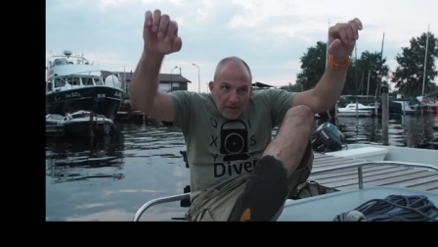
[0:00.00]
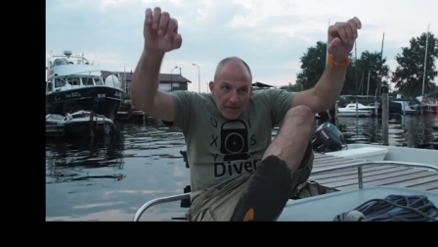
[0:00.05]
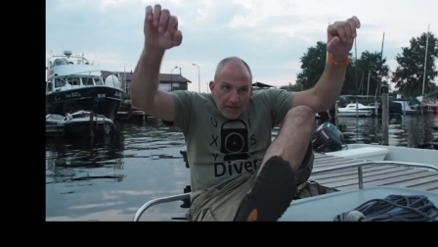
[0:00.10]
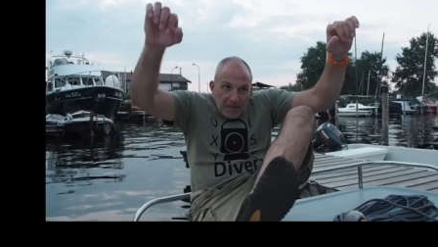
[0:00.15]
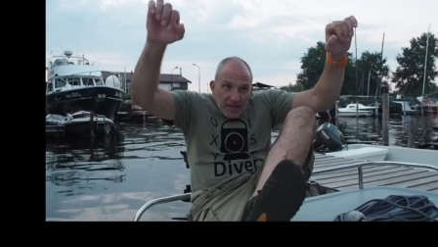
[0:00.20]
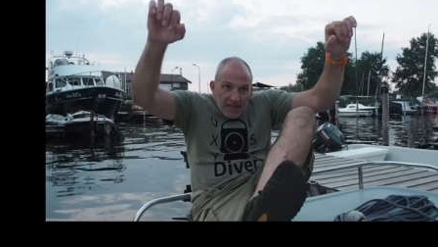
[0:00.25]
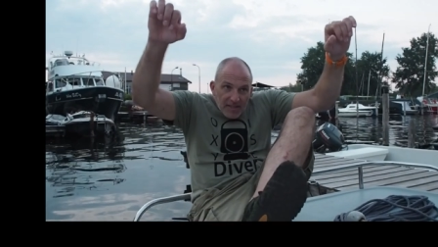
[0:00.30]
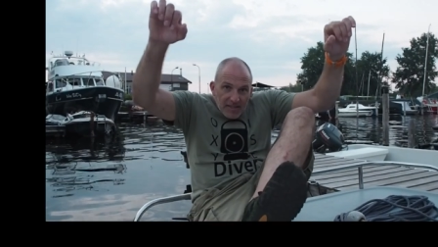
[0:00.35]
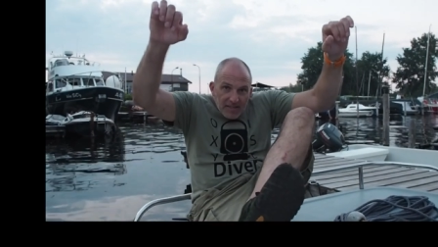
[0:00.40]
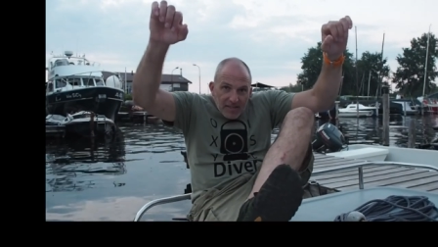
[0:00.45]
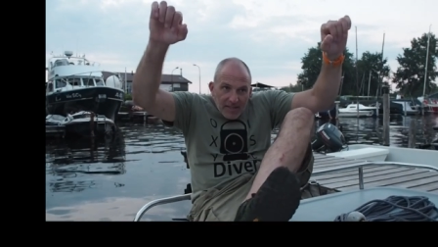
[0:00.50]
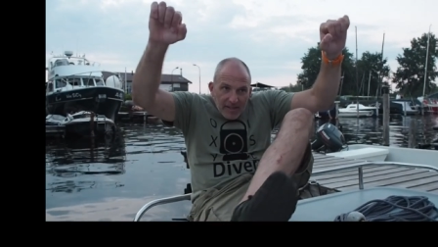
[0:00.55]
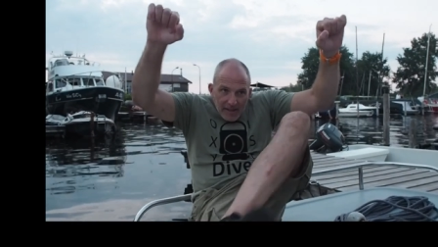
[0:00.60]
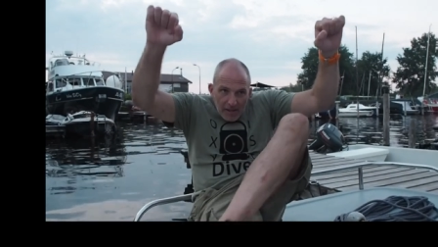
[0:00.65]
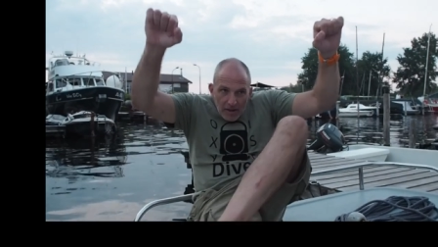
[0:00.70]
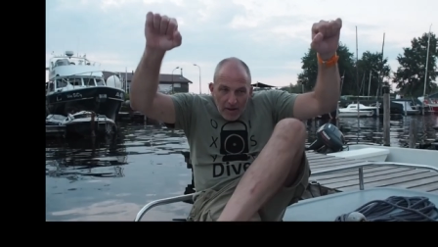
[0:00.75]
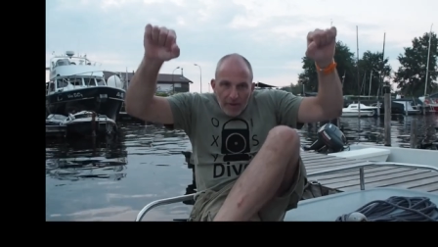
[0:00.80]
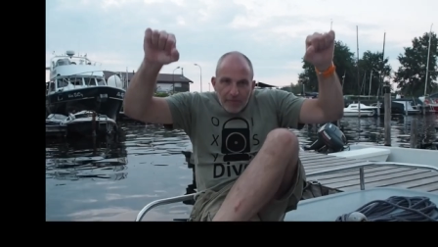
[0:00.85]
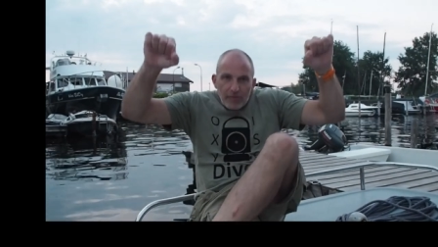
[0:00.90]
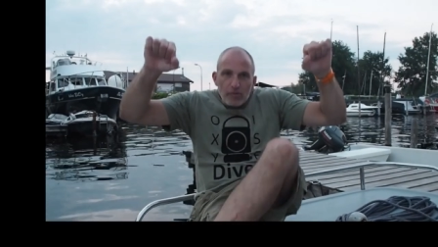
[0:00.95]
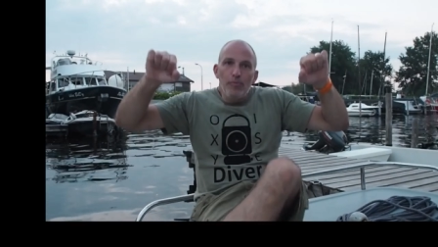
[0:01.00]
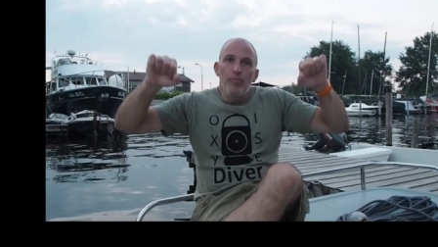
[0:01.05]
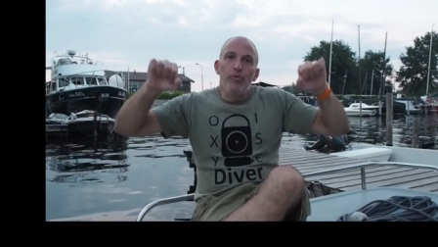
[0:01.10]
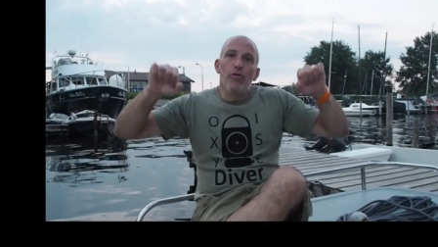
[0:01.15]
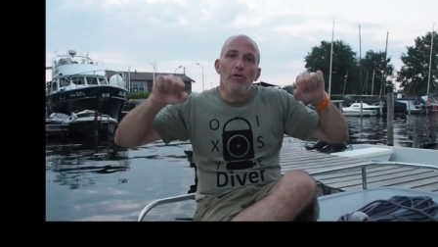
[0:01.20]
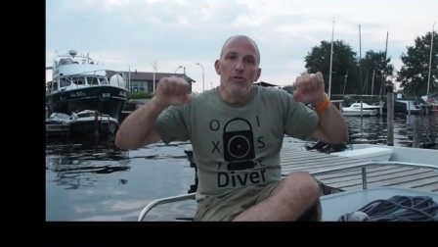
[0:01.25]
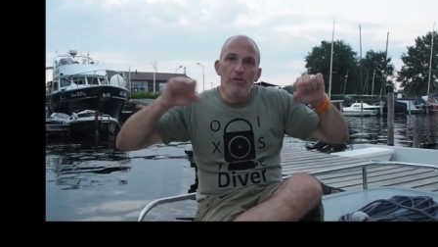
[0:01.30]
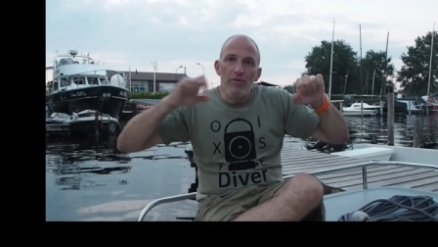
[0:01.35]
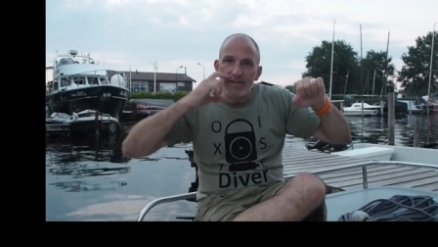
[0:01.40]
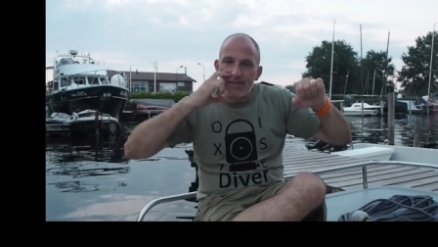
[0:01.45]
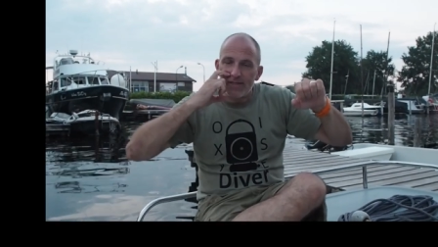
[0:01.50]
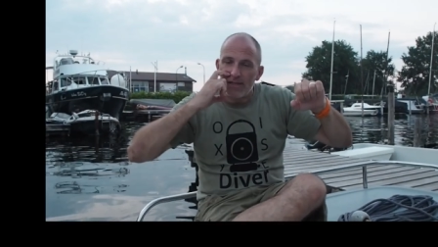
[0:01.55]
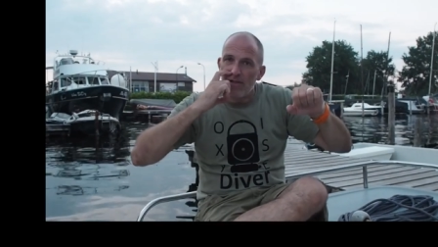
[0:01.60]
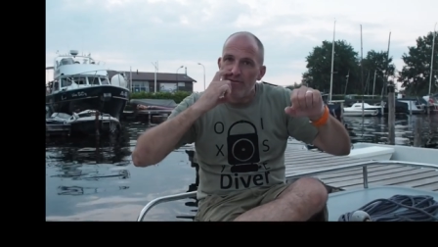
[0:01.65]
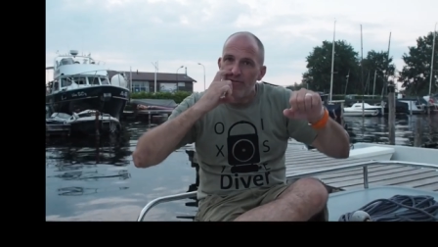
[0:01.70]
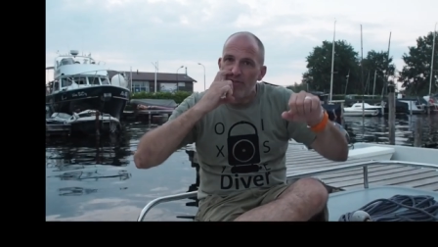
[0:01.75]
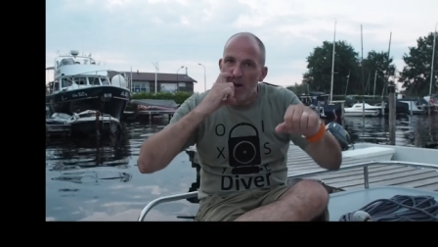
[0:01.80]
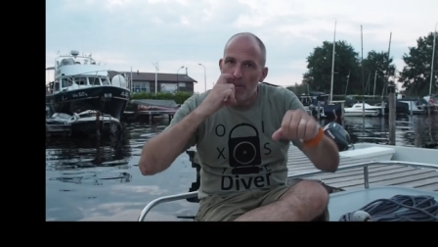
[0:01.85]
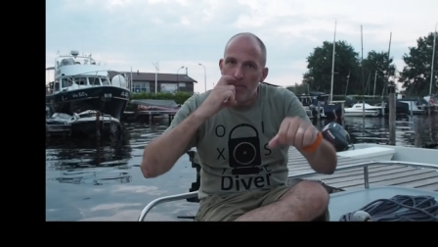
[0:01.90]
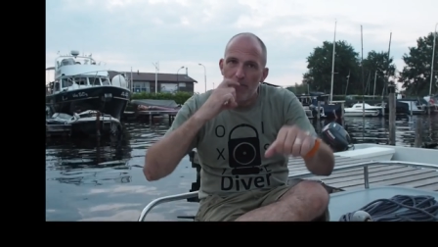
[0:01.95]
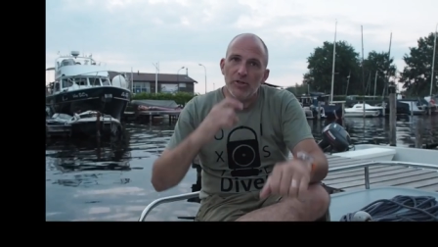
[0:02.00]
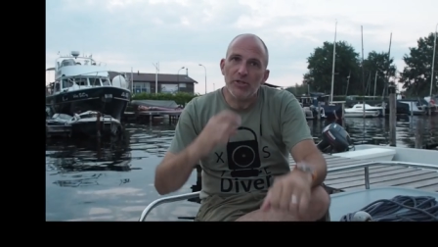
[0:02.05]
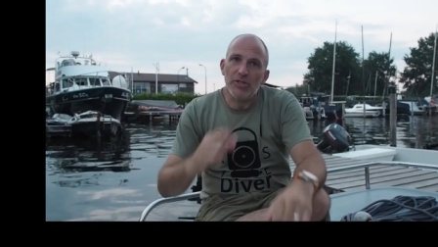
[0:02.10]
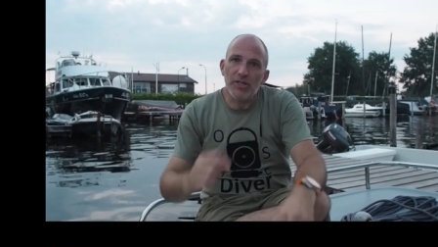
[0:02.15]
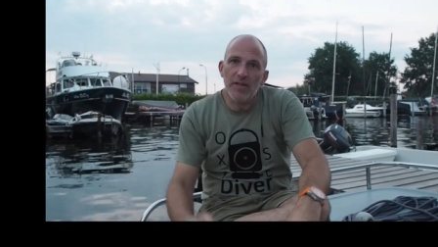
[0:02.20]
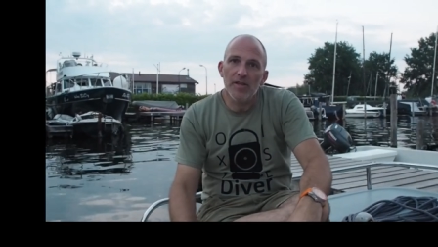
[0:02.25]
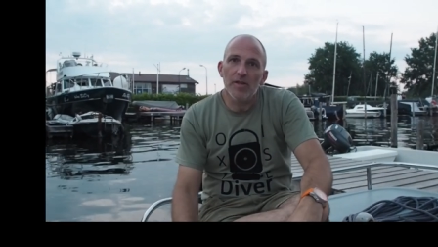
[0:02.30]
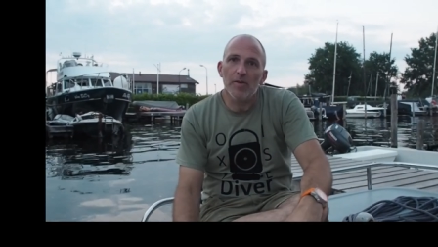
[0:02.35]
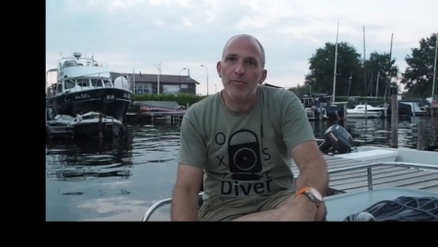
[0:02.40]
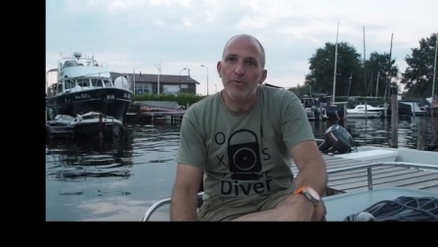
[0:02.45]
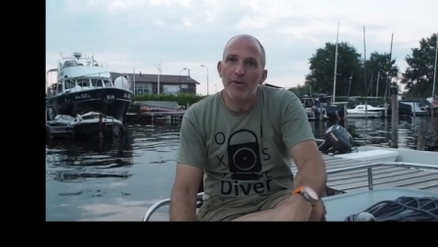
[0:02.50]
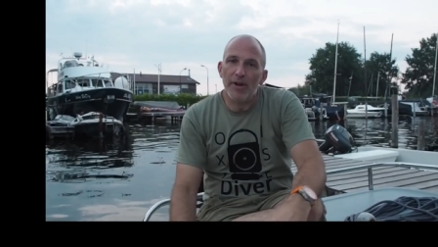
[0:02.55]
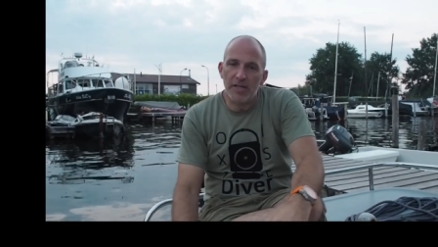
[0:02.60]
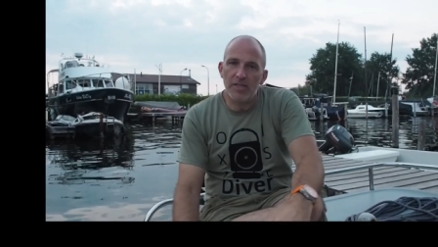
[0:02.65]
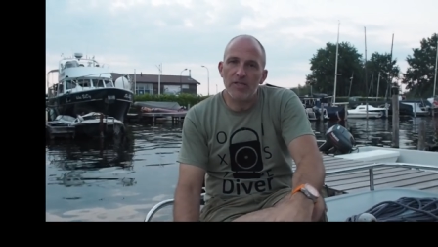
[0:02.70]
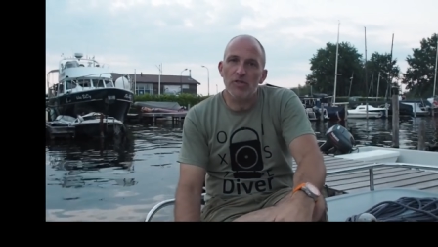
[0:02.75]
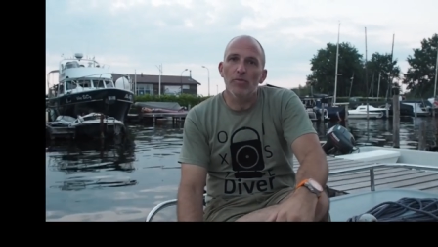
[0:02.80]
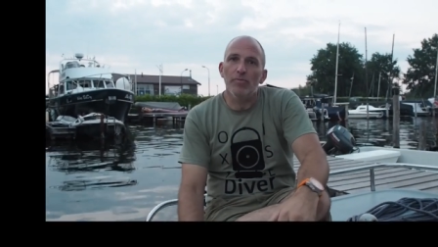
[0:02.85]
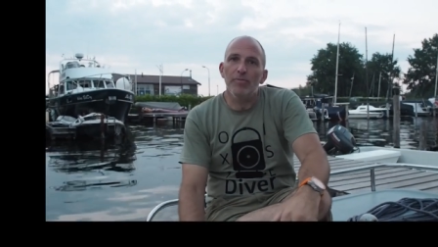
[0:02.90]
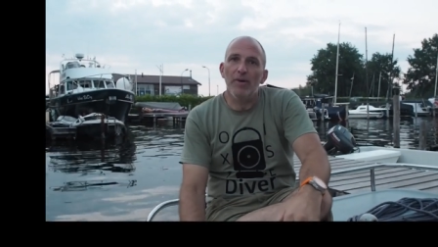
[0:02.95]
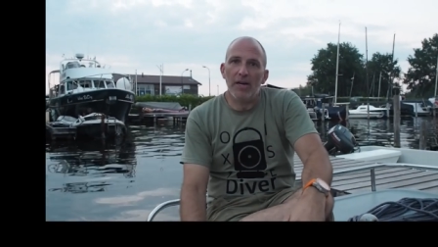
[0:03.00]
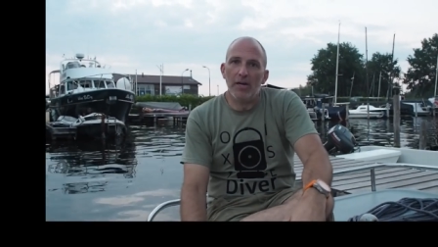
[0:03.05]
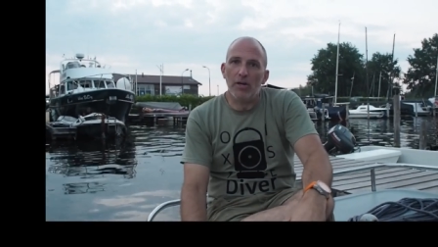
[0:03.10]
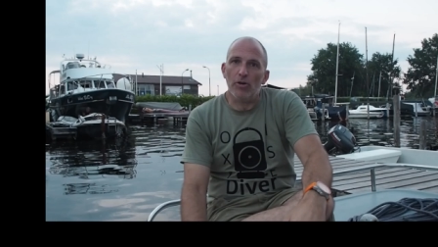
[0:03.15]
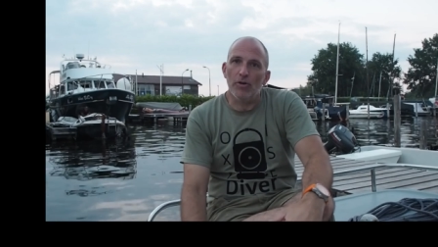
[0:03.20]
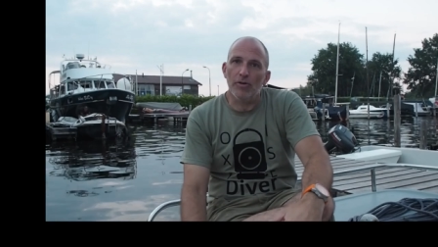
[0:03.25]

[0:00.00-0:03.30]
this and then you have to pull yourself up which either breaks your back